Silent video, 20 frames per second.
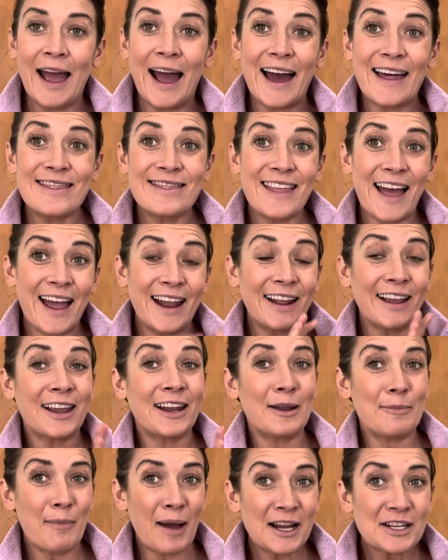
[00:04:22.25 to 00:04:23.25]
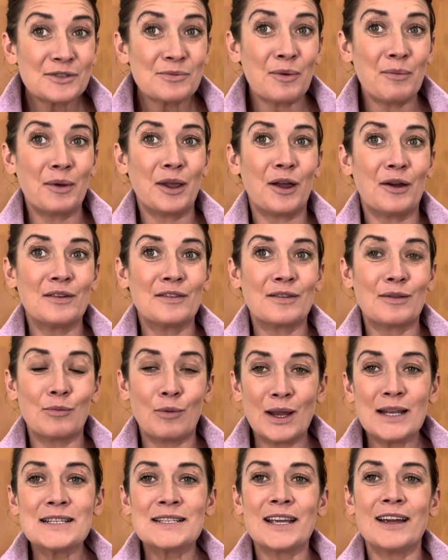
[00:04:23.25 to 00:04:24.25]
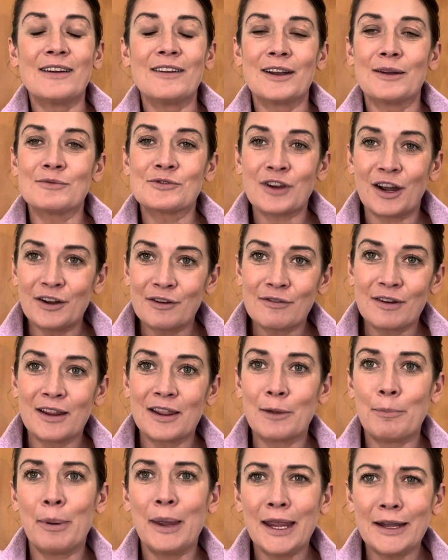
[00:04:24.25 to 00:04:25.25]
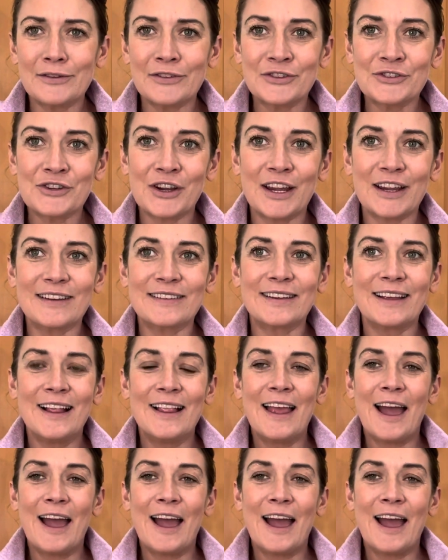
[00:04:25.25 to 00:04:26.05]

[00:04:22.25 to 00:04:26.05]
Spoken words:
And then I can imagine when we go into the winter and I'm trying to run in the Peak District,